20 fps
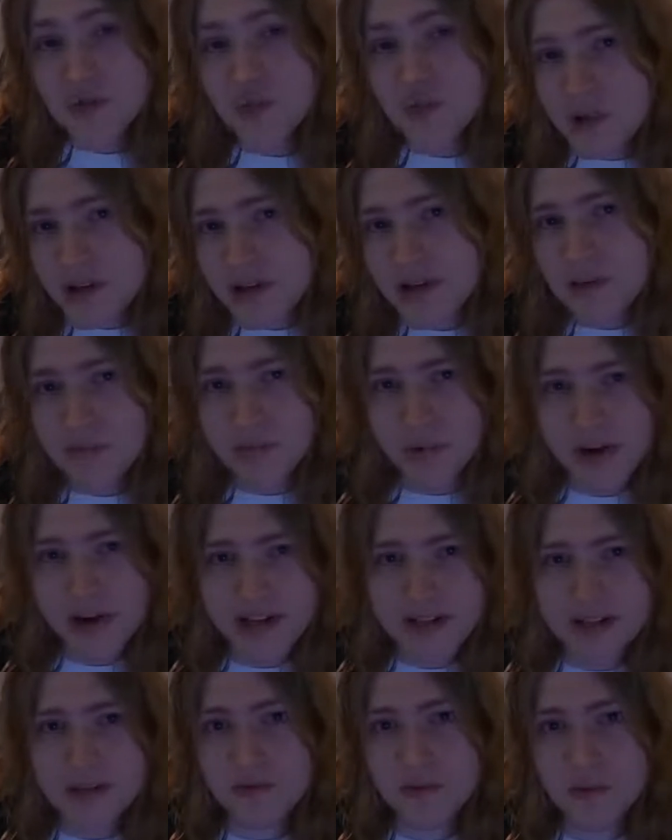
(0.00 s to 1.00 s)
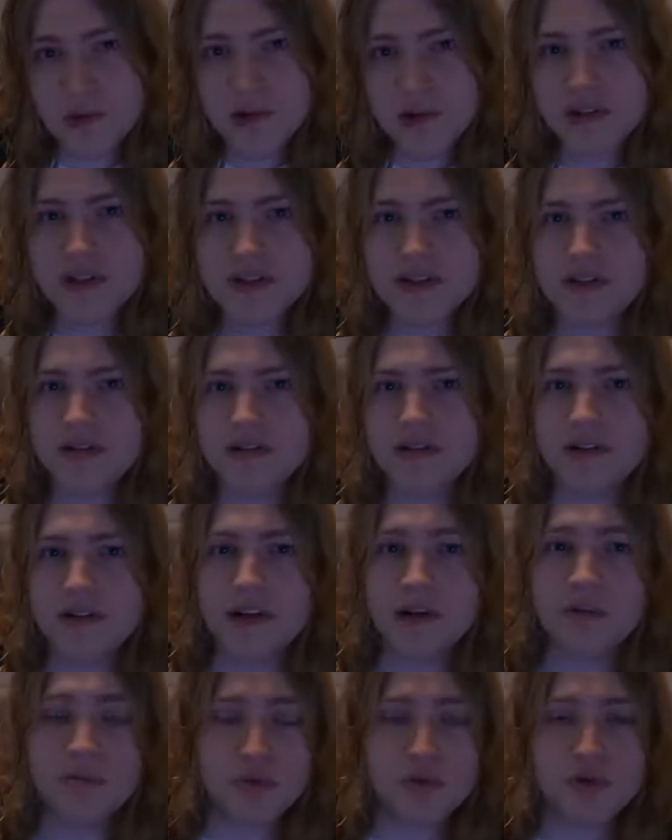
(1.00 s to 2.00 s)
really impressive when you consider
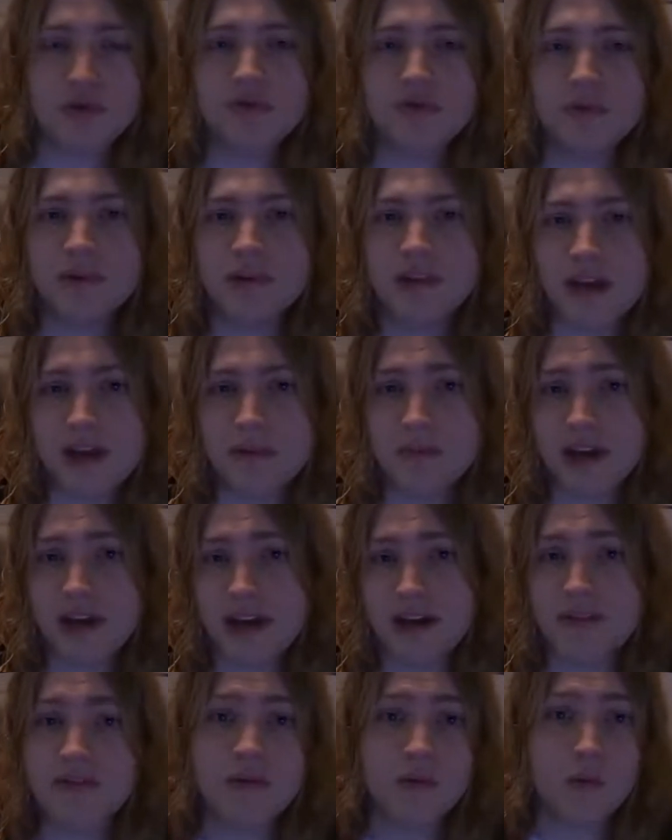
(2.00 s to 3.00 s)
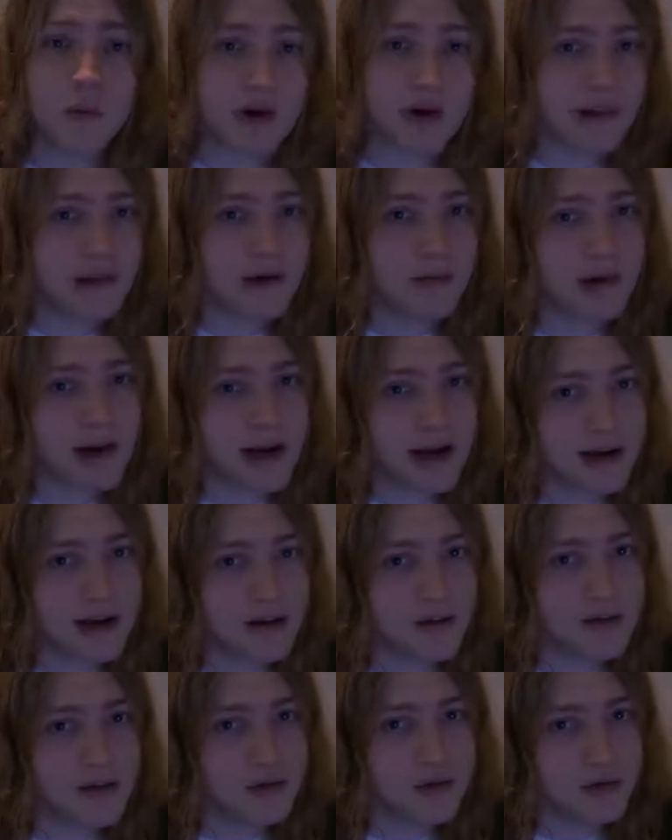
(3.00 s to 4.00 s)
the improvement they made from where they were at
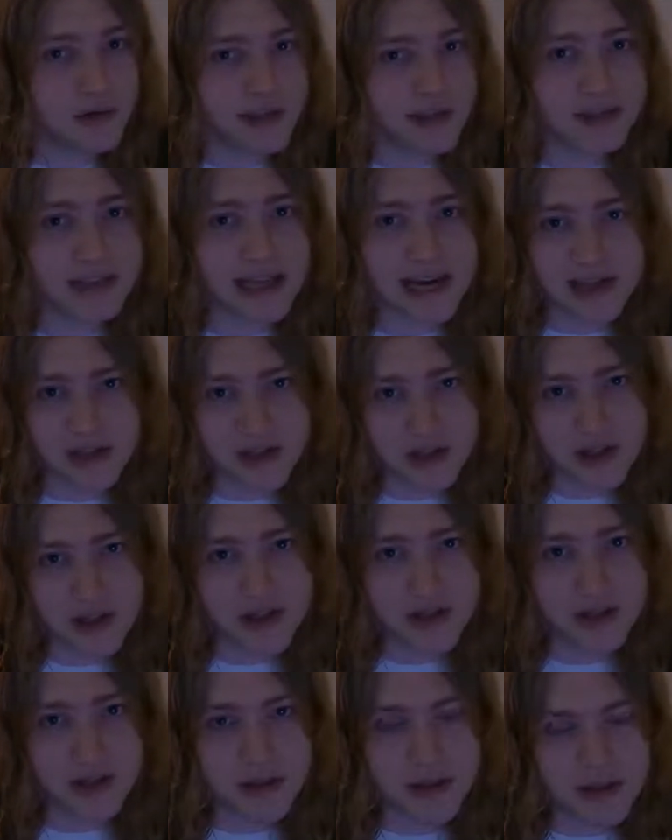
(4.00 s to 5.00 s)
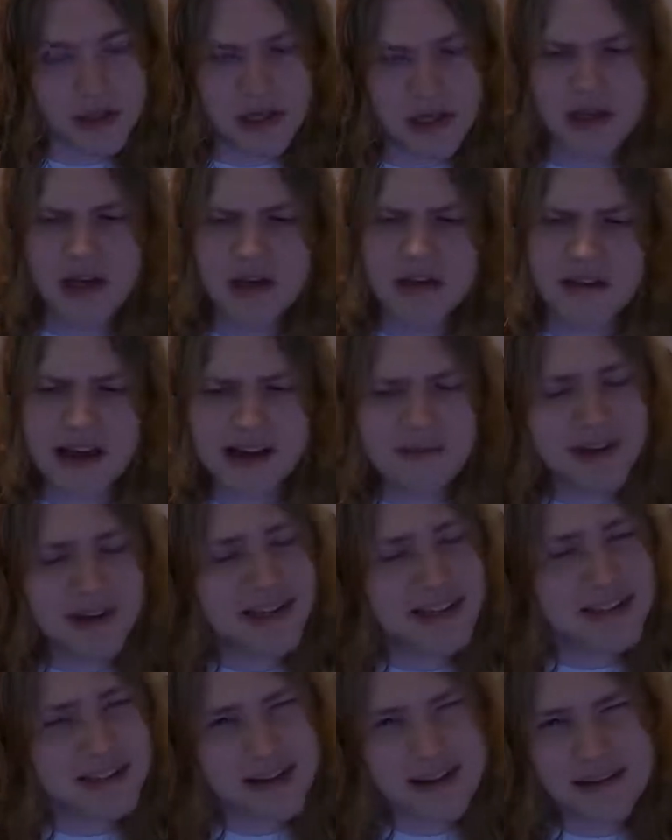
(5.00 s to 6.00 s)
on the grid last year. That
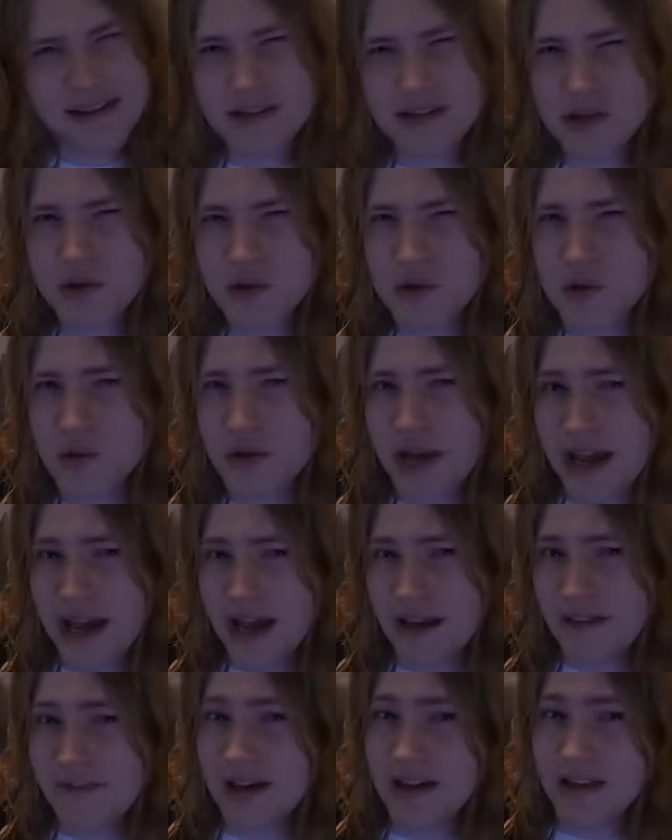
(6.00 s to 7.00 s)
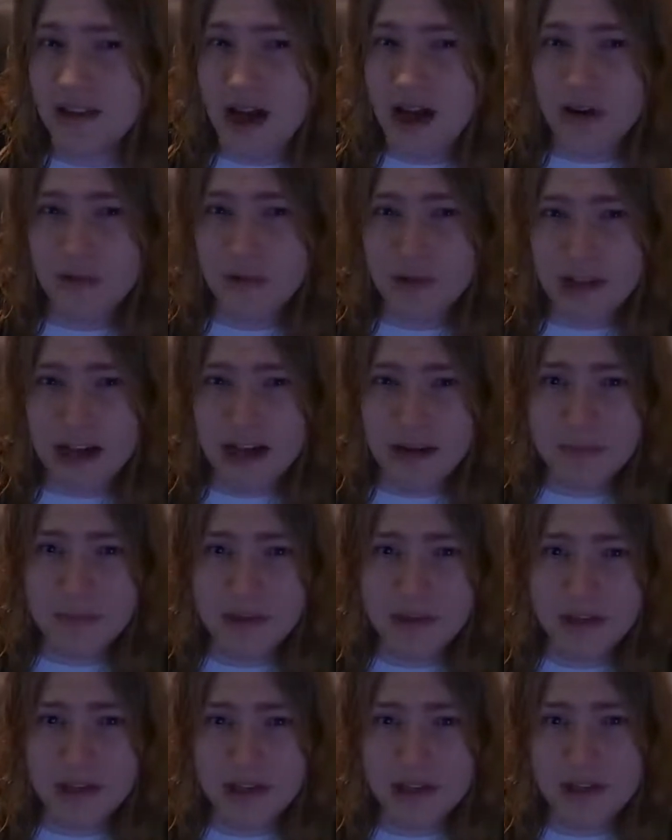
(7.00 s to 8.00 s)
being said, they do have a lot of
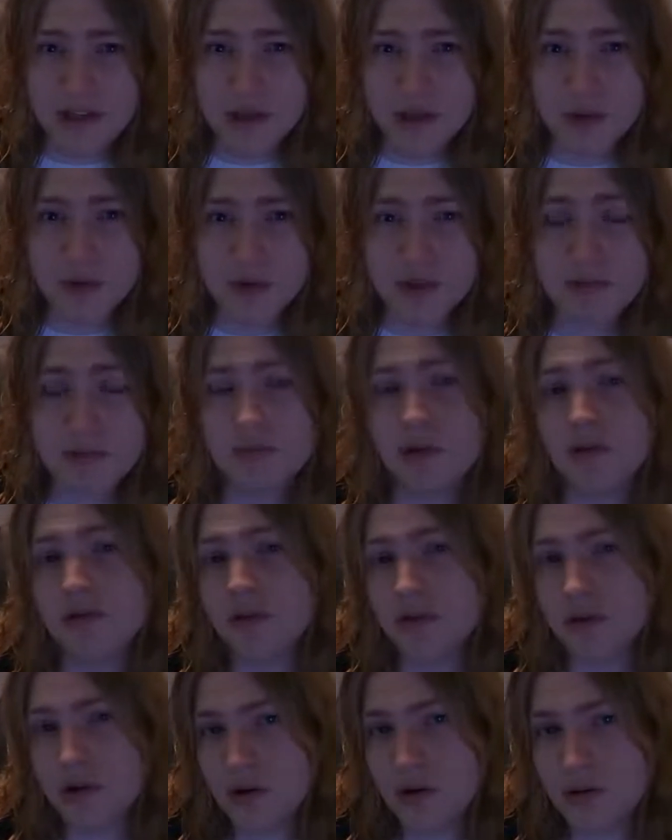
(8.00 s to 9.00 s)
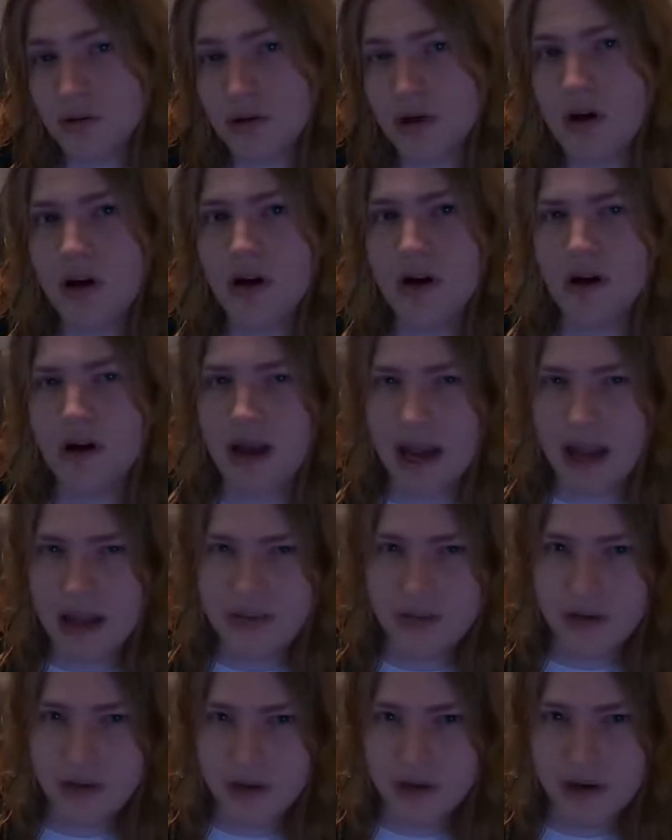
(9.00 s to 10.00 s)
reliability issues in both their own car
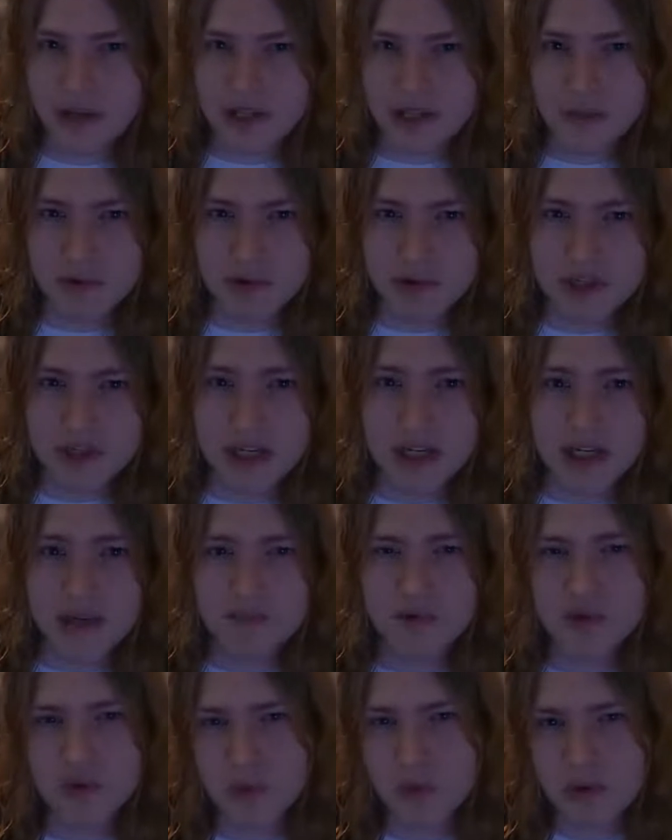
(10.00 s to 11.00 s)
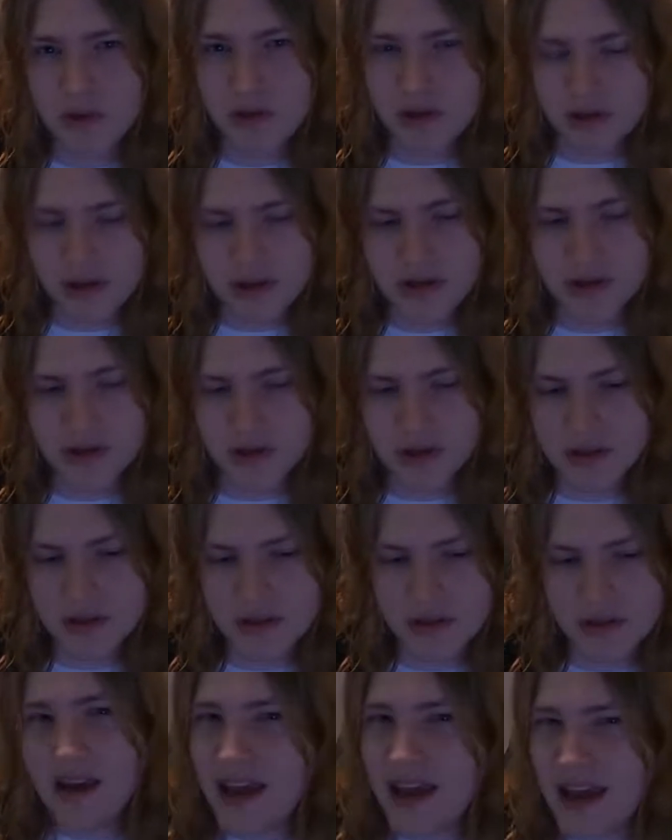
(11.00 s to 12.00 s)
and their customer teams with their engine.
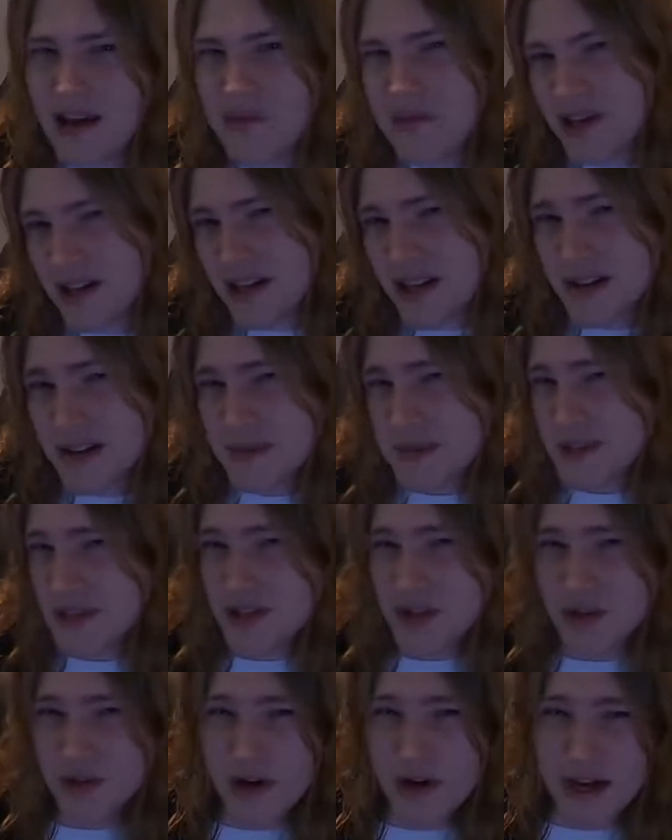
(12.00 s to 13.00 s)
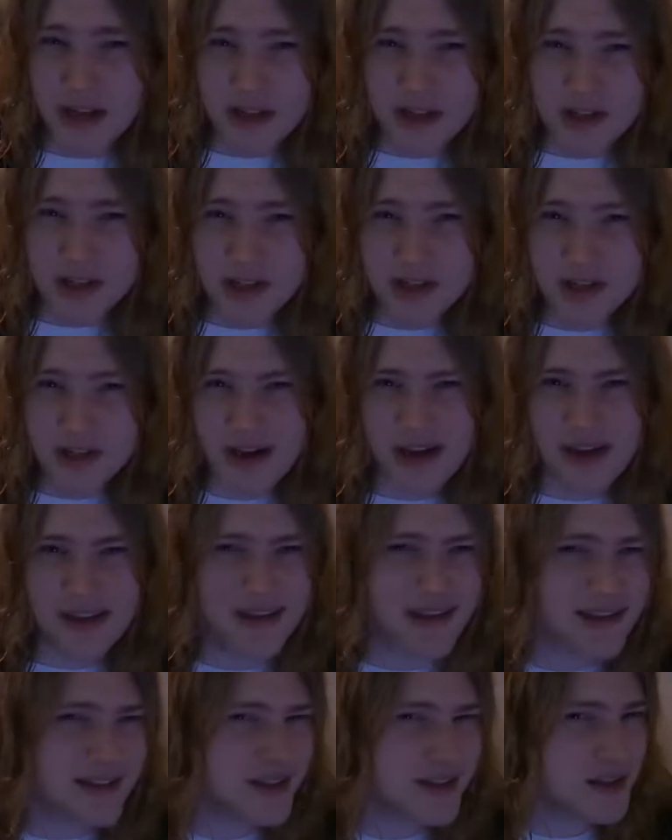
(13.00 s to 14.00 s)
And when it comes to strategy, I
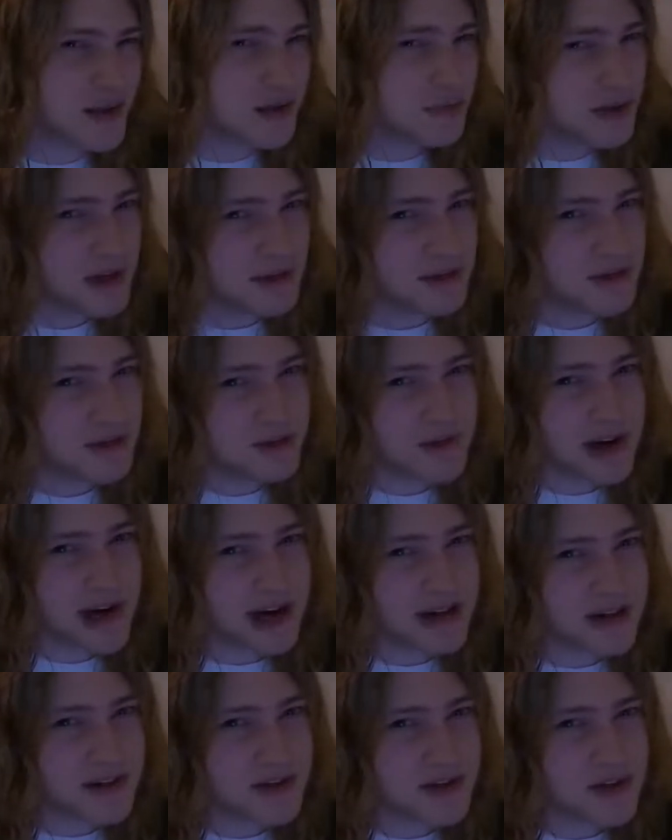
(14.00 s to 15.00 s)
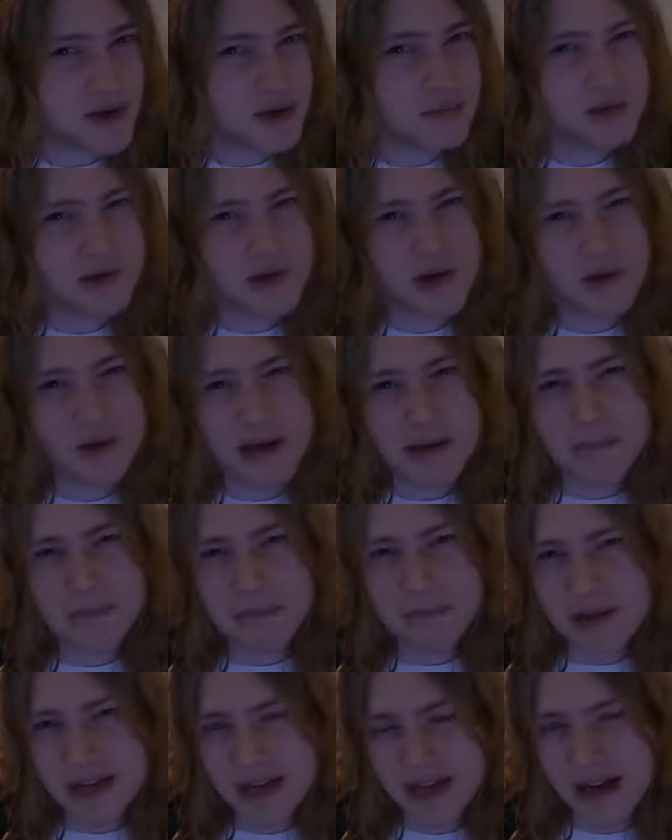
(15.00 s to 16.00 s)
think some people's reactions are blown a
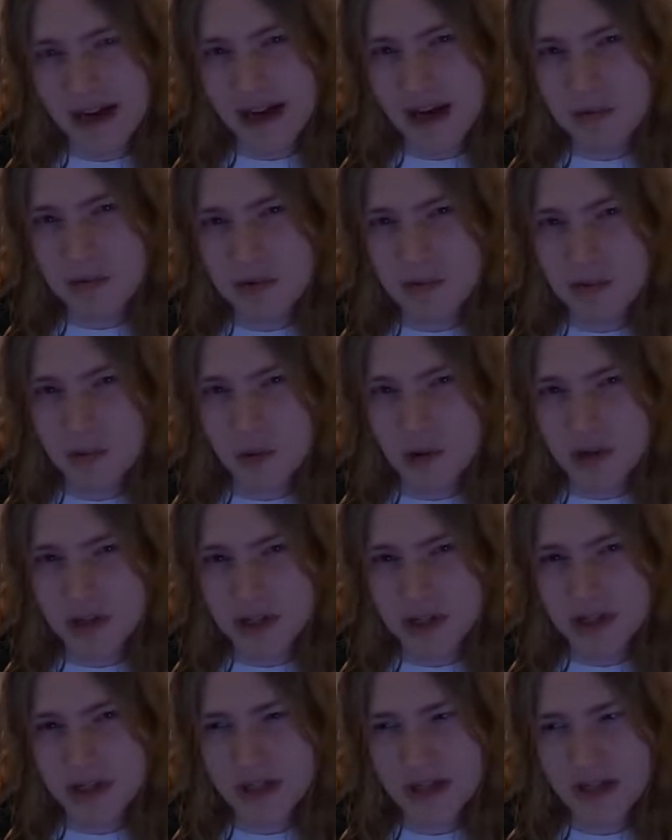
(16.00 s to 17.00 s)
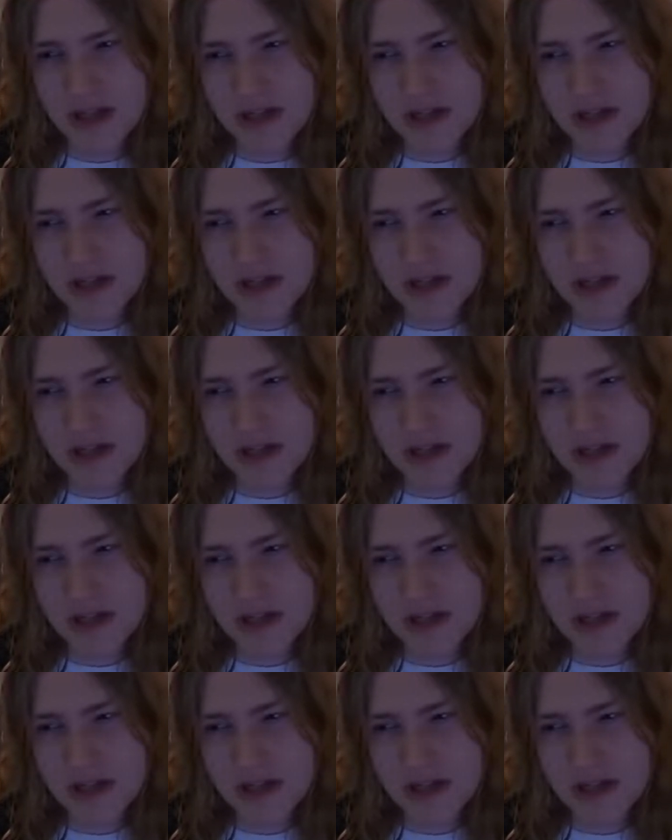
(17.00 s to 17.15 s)
bit out of proportion.